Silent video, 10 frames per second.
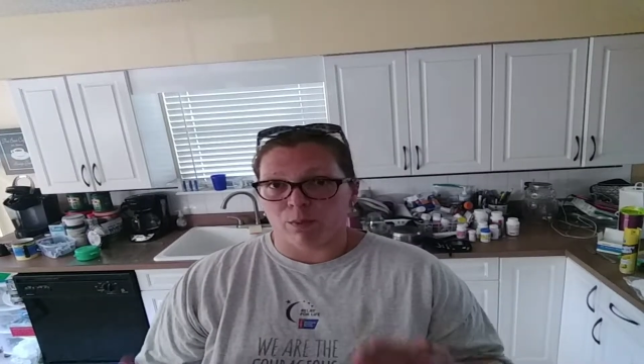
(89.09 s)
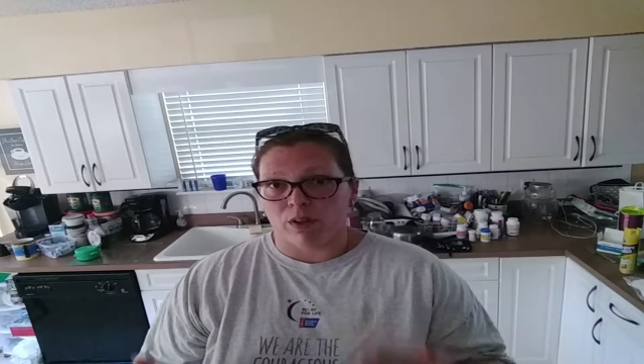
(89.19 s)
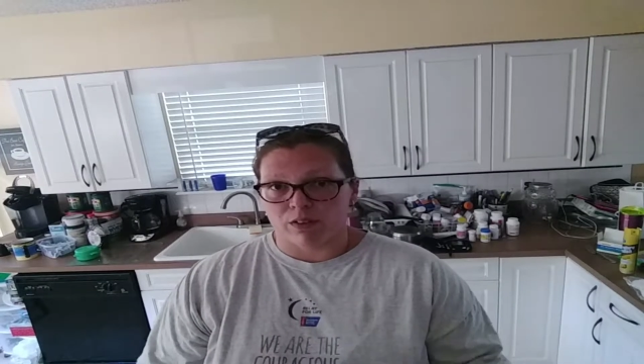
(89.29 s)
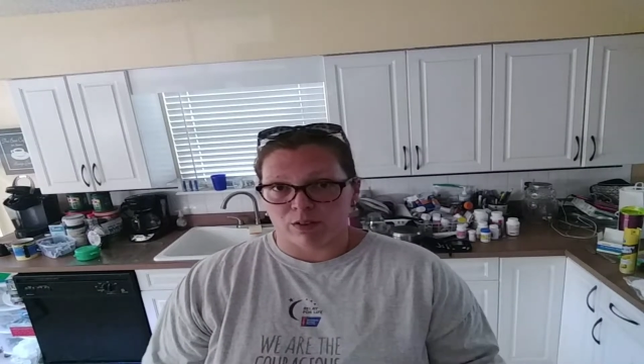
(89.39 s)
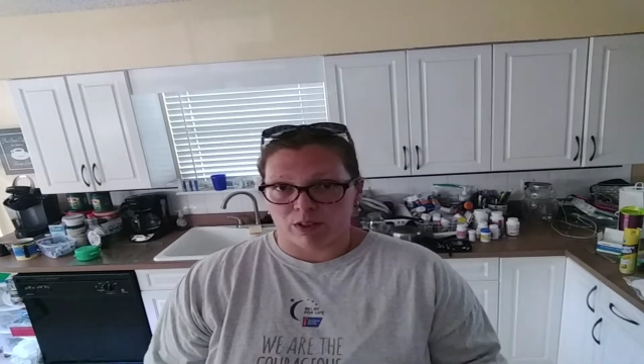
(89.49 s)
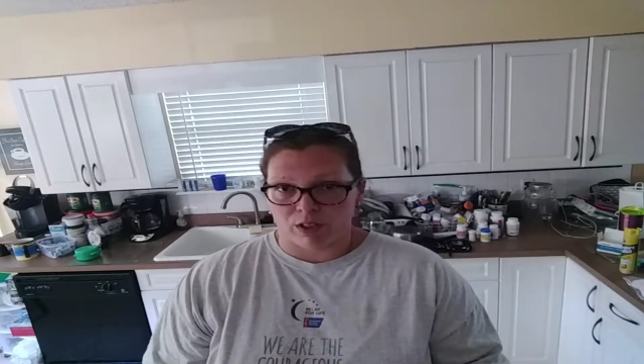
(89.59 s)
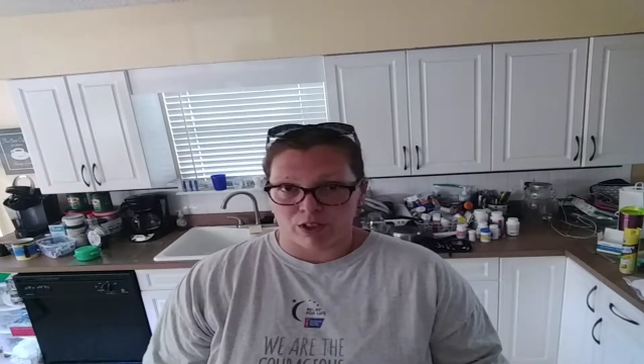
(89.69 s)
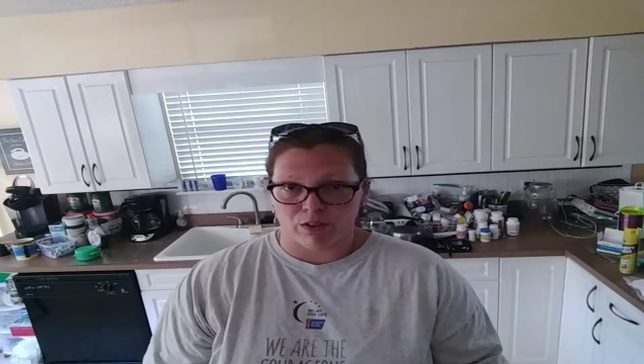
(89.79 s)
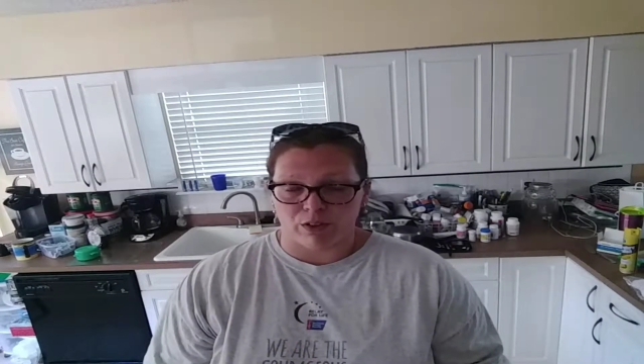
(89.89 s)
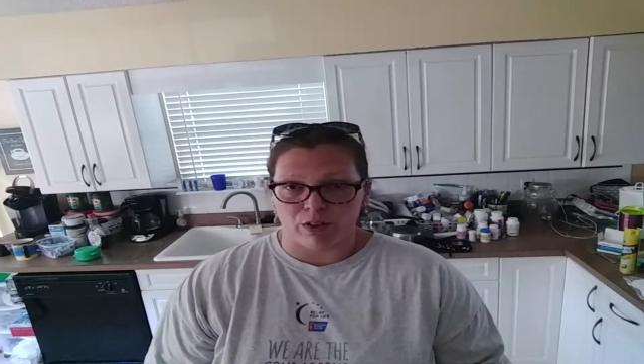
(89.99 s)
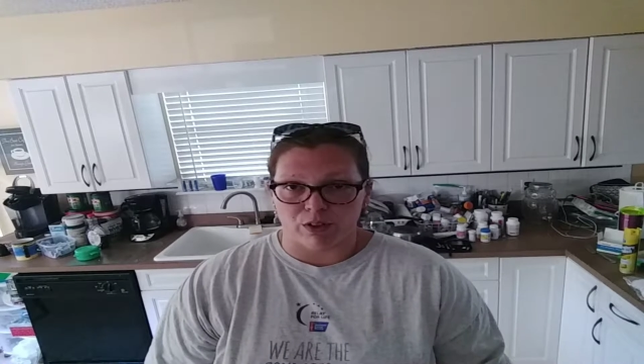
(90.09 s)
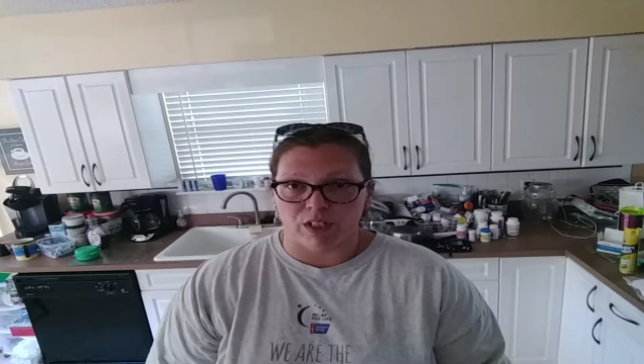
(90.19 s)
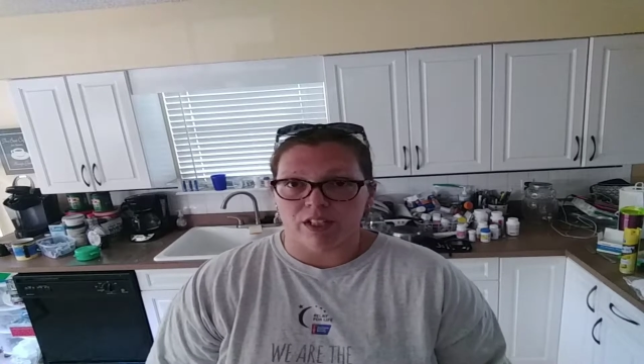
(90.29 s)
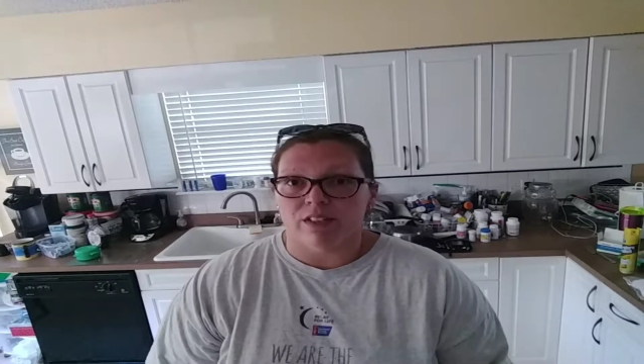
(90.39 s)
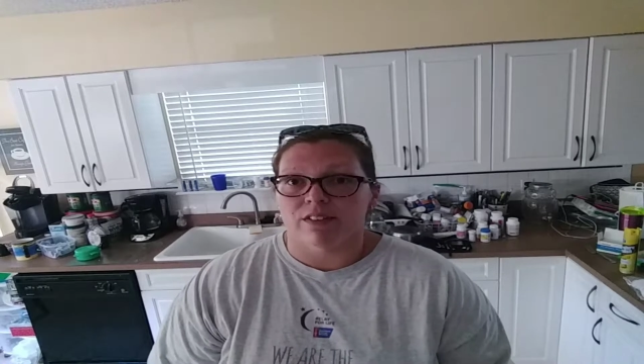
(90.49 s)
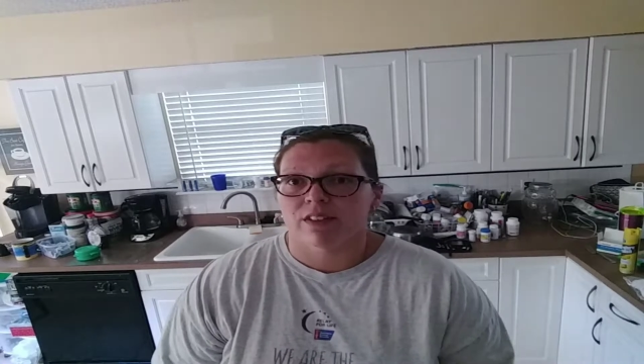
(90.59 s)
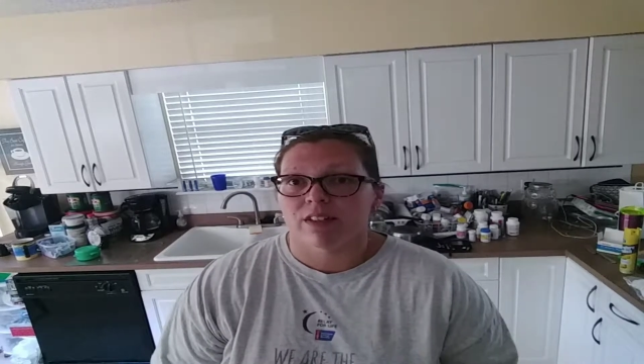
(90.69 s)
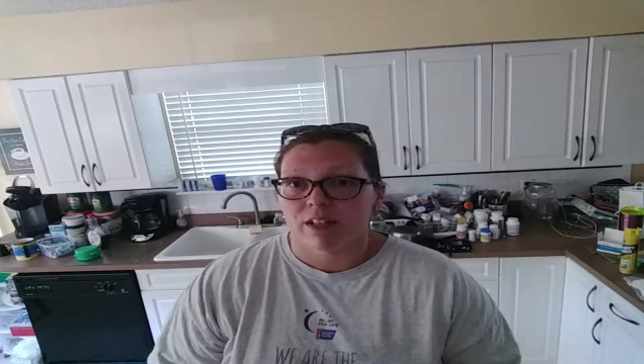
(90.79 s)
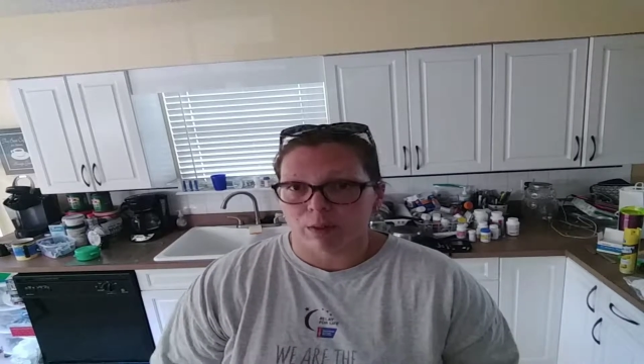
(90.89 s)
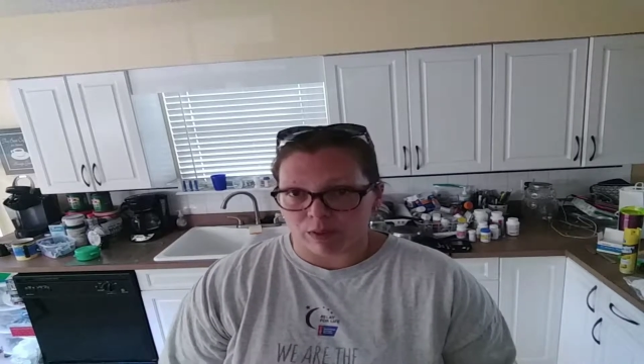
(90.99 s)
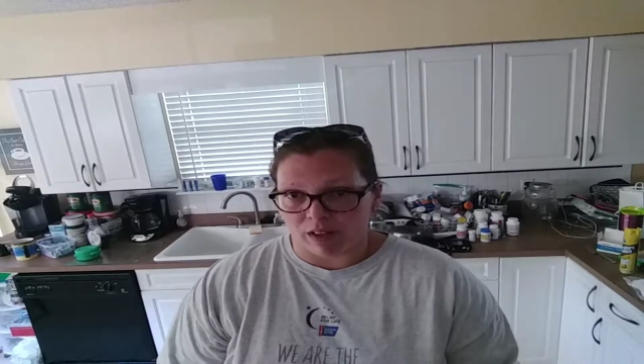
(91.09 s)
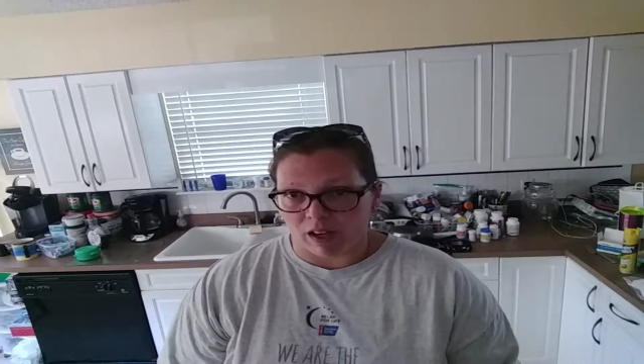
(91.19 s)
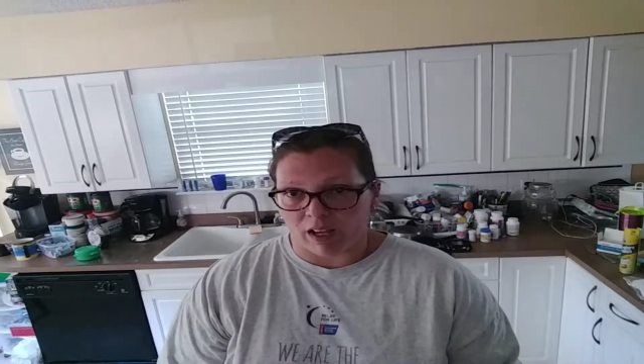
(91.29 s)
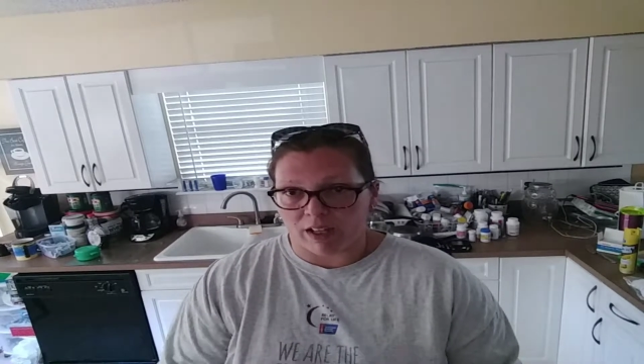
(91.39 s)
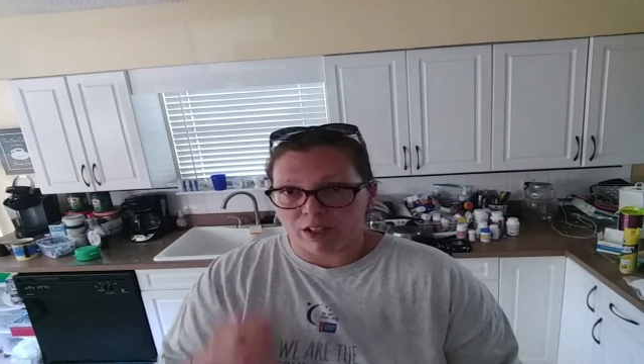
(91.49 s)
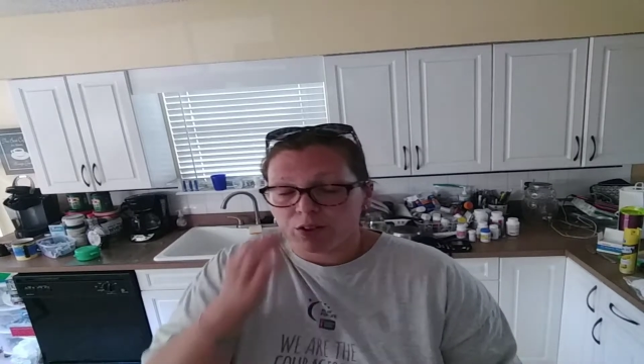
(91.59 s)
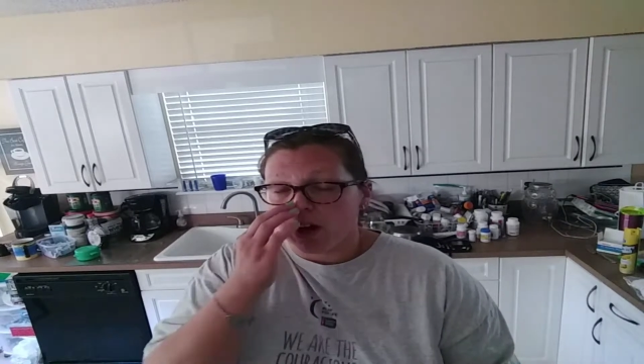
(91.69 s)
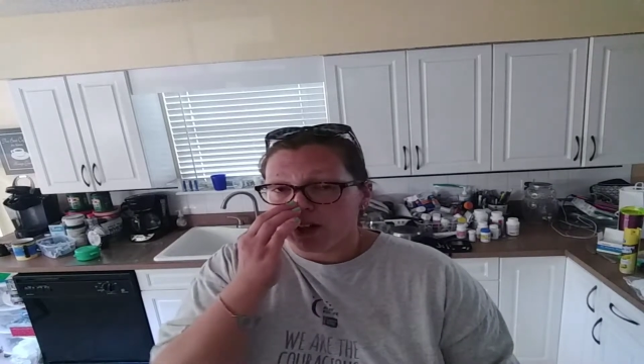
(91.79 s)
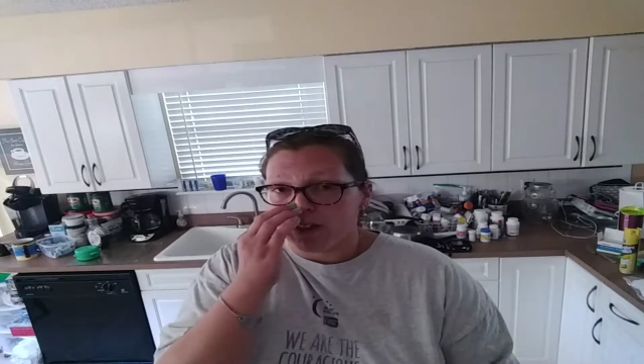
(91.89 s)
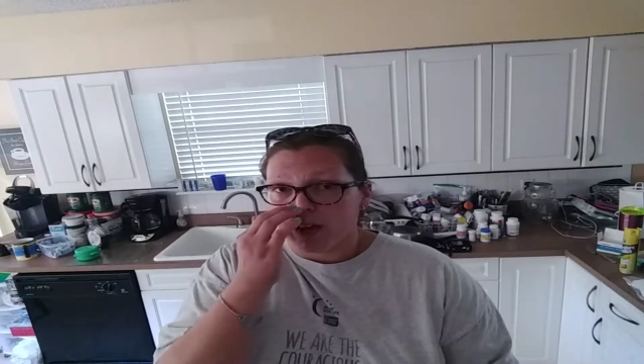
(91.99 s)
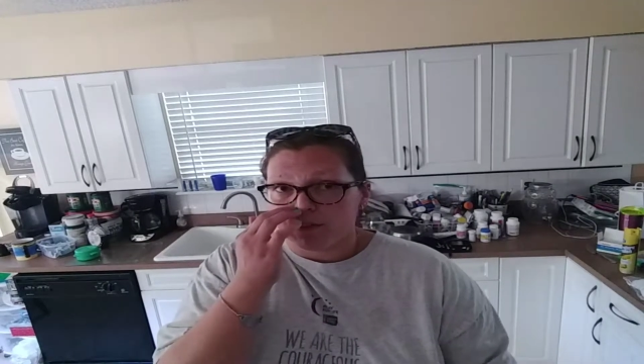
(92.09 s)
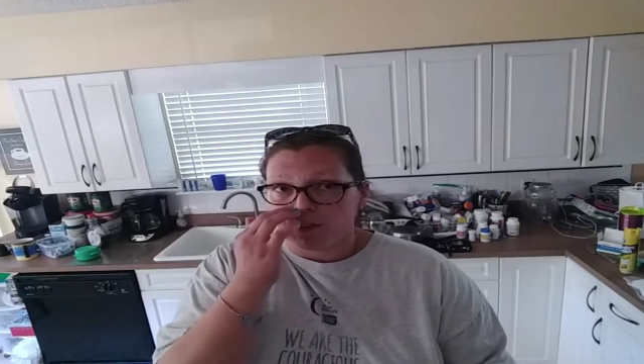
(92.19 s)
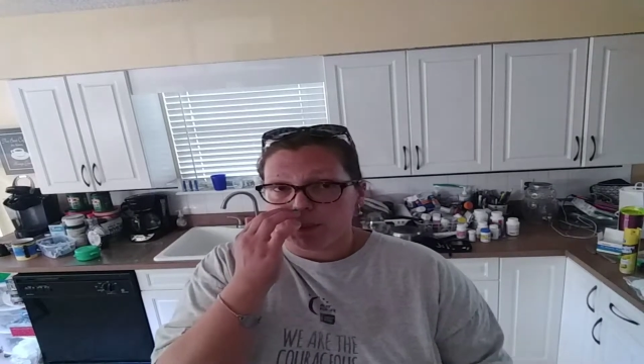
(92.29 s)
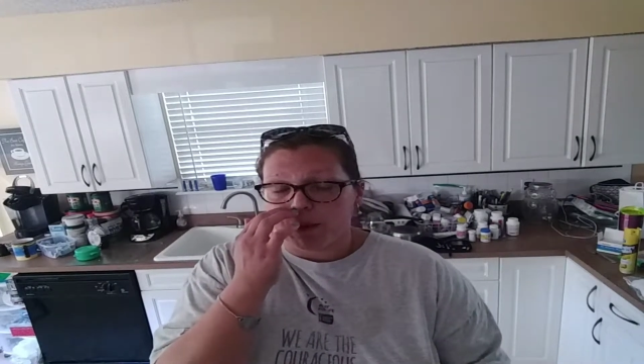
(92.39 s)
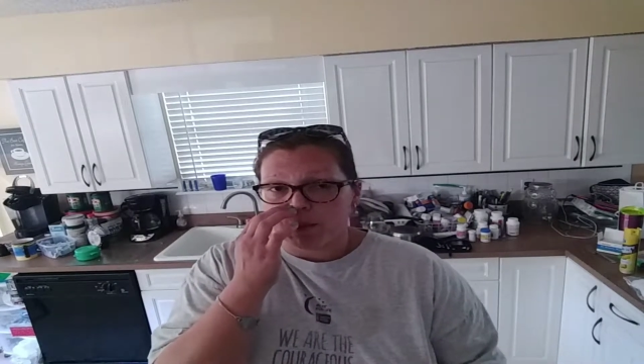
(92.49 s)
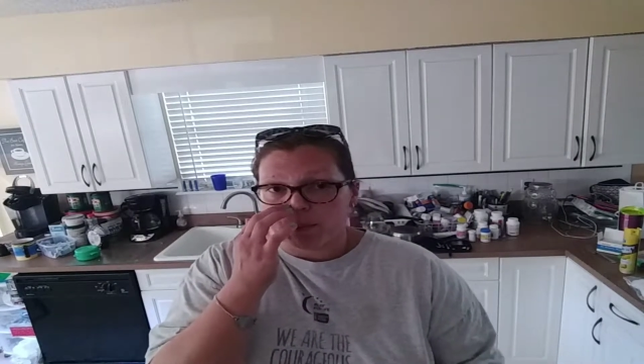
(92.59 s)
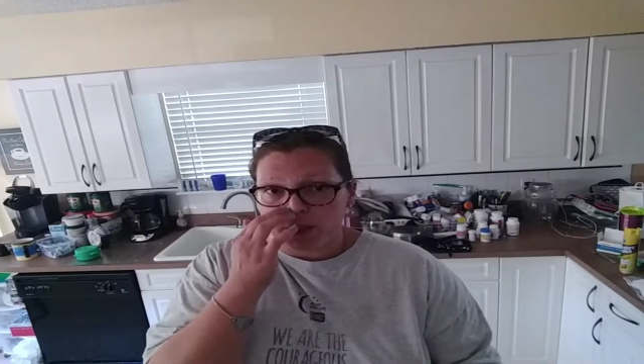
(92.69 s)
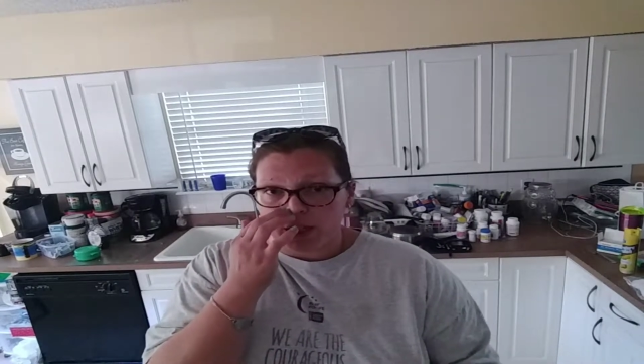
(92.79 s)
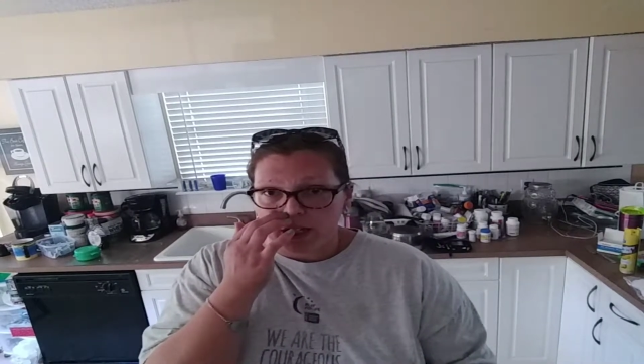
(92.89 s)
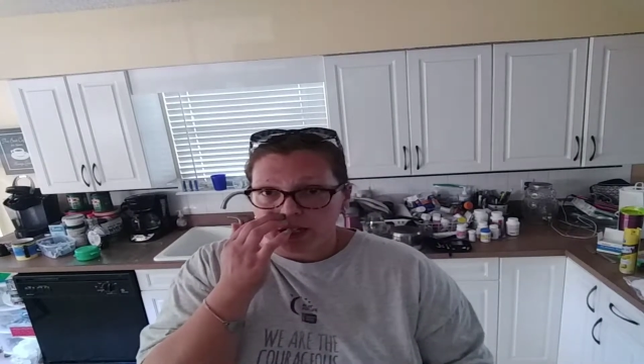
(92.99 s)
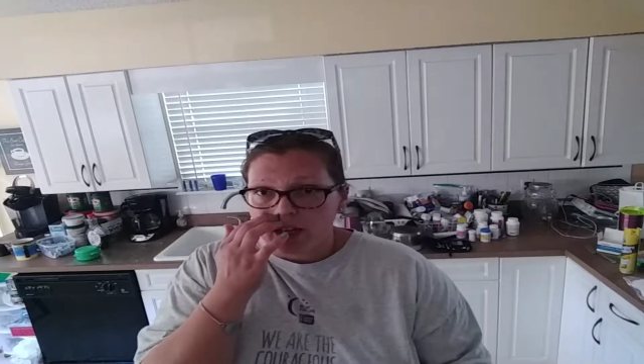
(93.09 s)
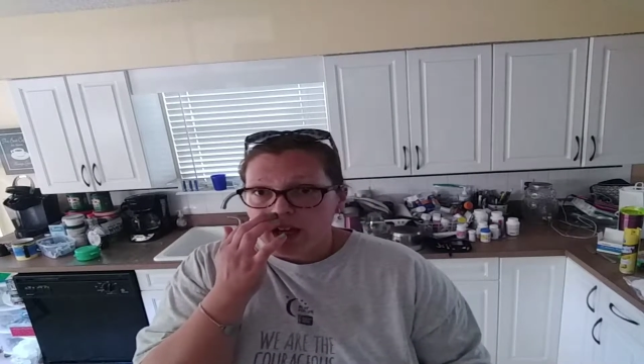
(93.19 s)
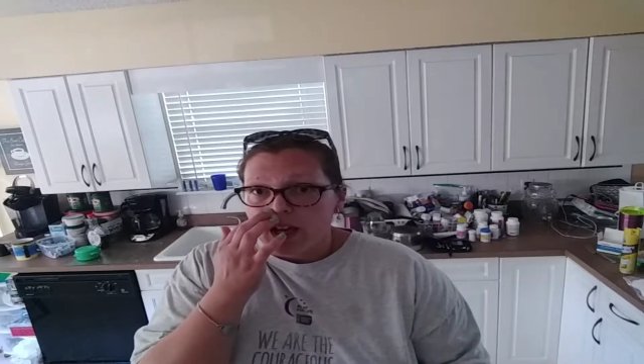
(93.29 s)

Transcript: once you get your surgery, is the liquid diet. You're on that for about a week.